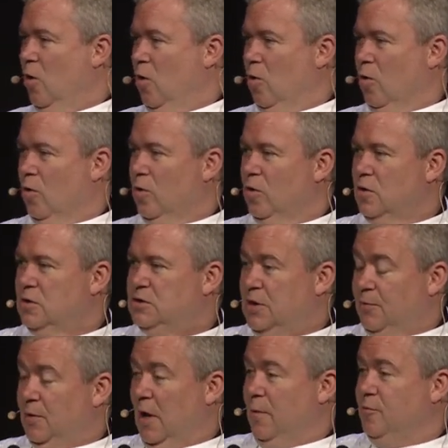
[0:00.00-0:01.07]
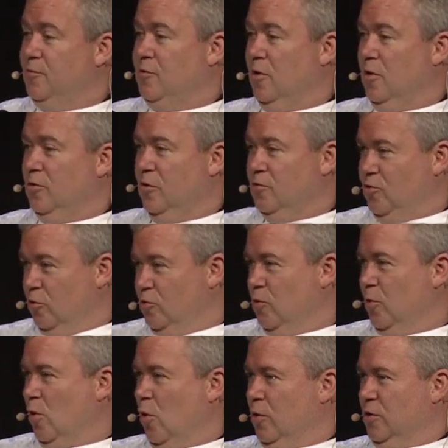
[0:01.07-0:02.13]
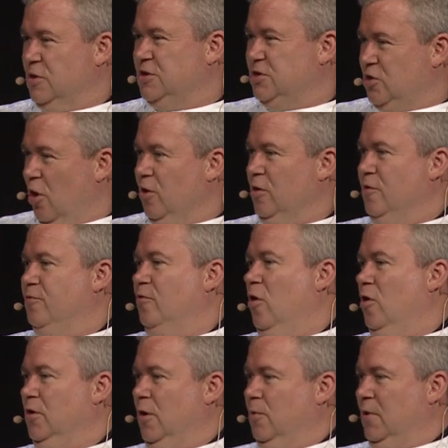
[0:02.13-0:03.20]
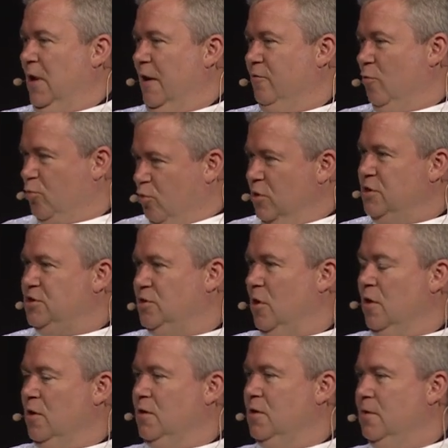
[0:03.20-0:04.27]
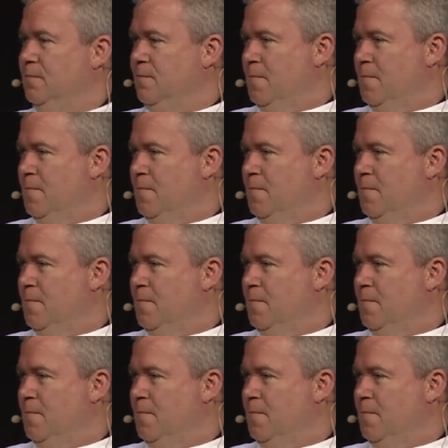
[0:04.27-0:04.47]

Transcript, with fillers: or sometimes the students were going to start in the fall, they would have a pre start.